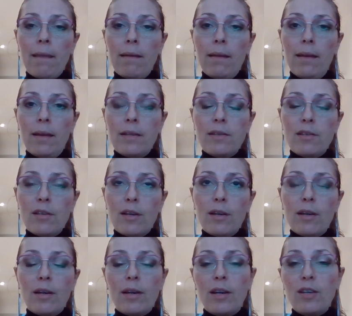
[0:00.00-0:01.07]
it's
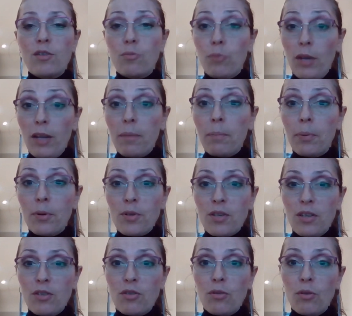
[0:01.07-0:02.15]
really
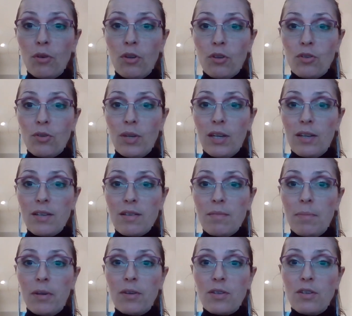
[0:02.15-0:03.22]
important to know your triggers
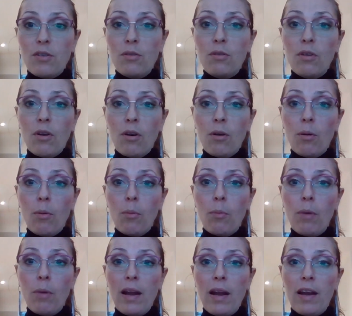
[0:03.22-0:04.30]
because you know
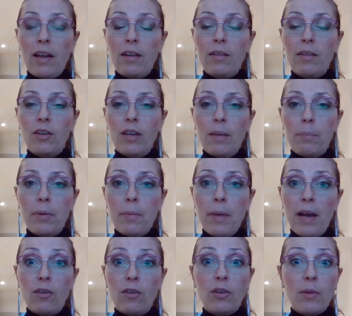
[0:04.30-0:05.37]
where you get
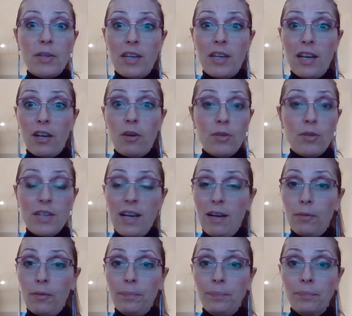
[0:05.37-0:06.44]
prepared, otherwise you get caught
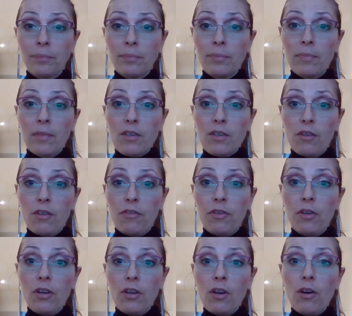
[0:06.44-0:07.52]
out. So if you
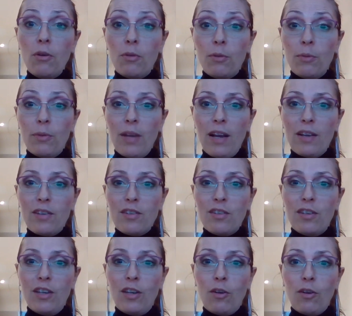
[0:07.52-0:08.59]
know that,
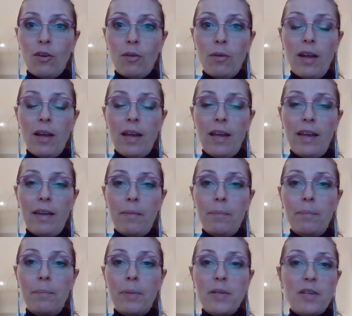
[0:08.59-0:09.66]
you know, a
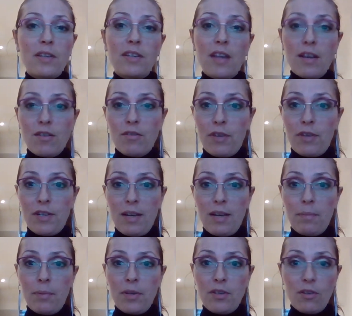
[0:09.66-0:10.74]
presentation, for
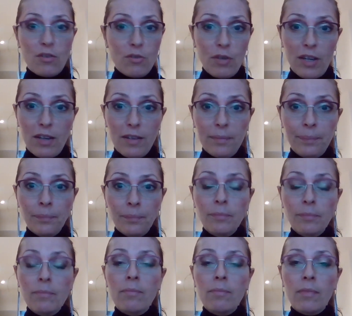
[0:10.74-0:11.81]
example, is your trigger,
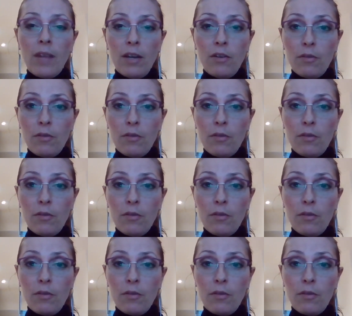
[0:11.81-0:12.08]
then you